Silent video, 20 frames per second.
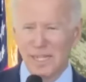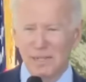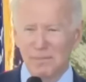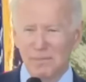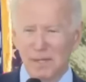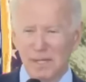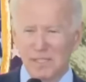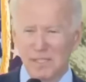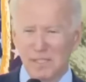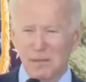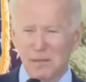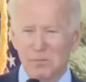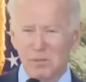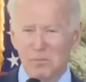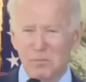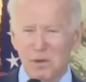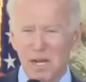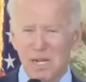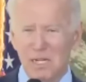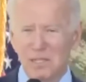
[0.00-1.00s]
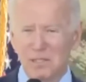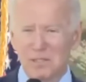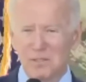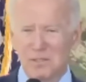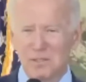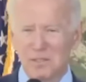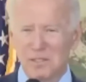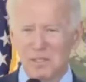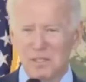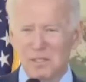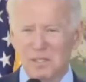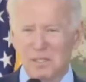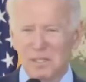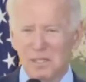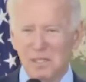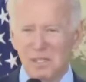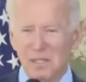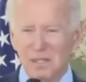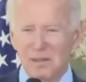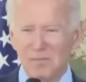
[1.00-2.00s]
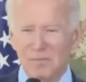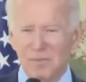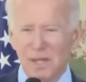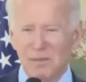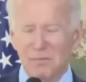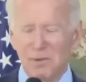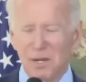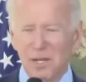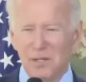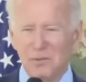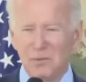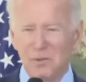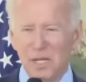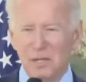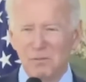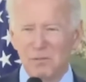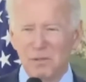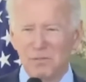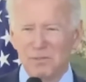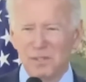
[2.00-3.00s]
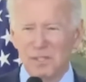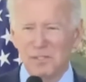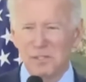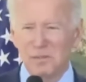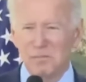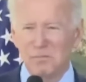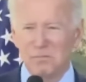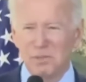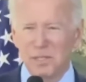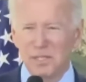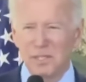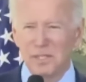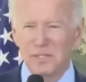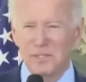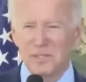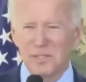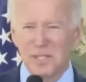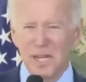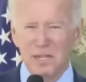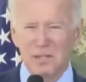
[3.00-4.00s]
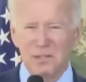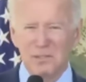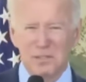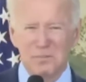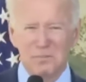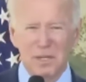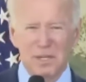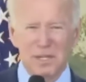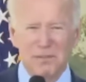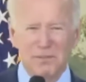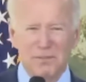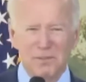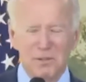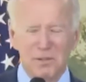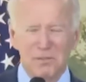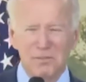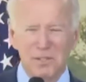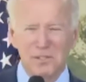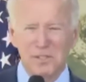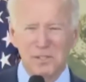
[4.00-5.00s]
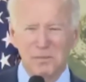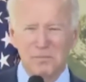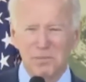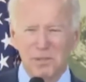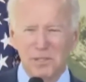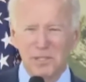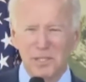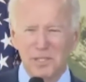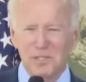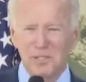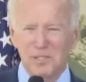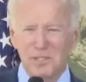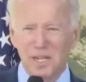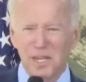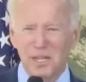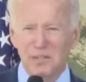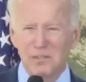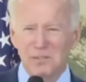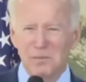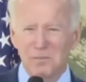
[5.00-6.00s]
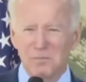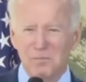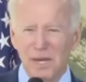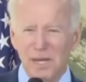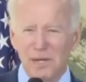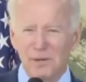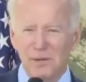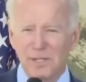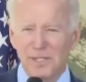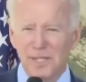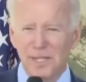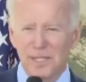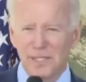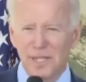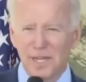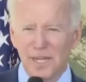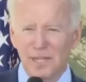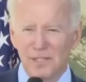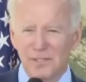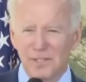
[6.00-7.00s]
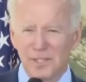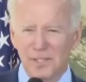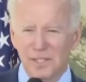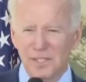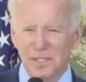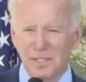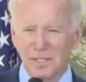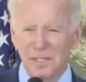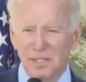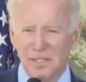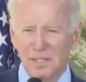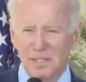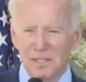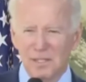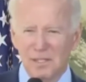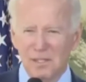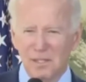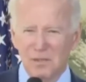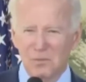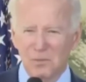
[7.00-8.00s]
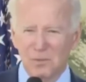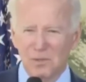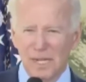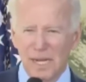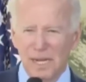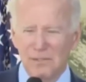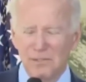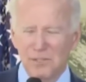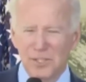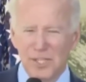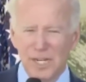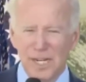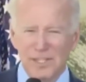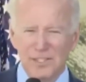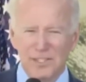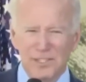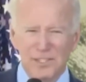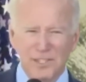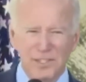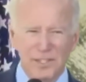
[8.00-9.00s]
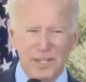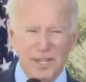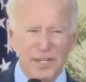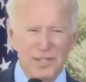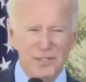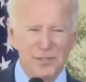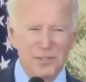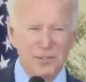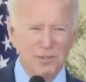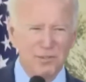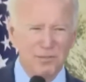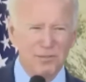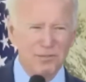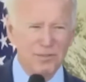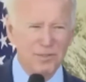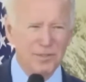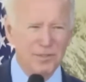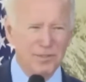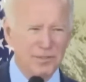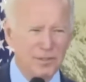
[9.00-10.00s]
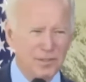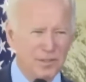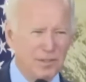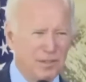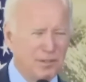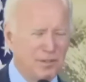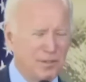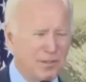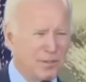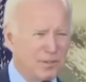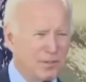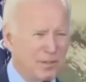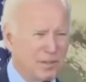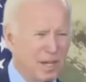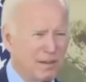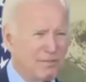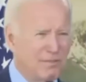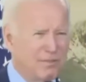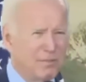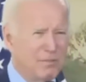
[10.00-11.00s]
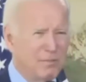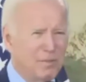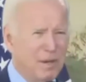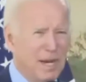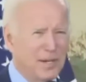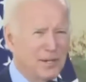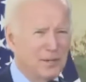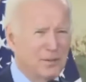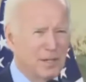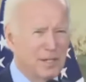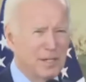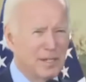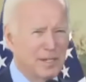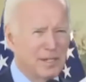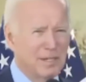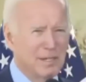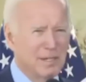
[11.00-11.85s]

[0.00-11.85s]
take me X number of miles. And by the way, we're investing billions of dollars, and many of you are investing billions of dollars in battery technology. We're now changing the nature of the, the life of a battery.